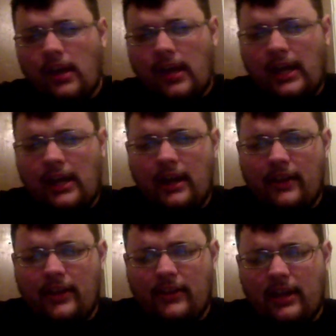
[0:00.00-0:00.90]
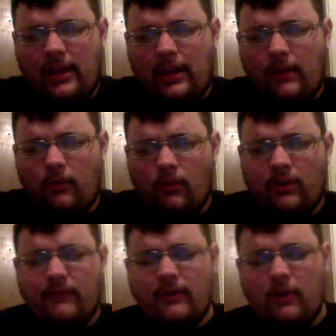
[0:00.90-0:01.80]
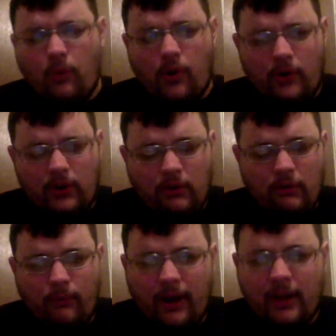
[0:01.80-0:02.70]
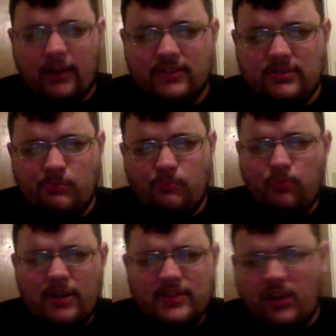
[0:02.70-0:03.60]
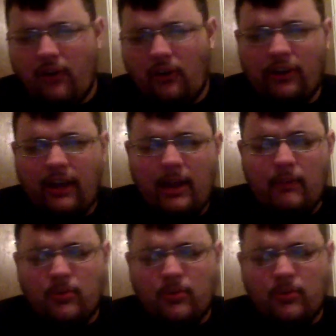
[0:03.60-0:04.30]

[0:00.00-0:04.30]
And I think they were trying to figure out what do we do with Prey, because it's a pretty solid game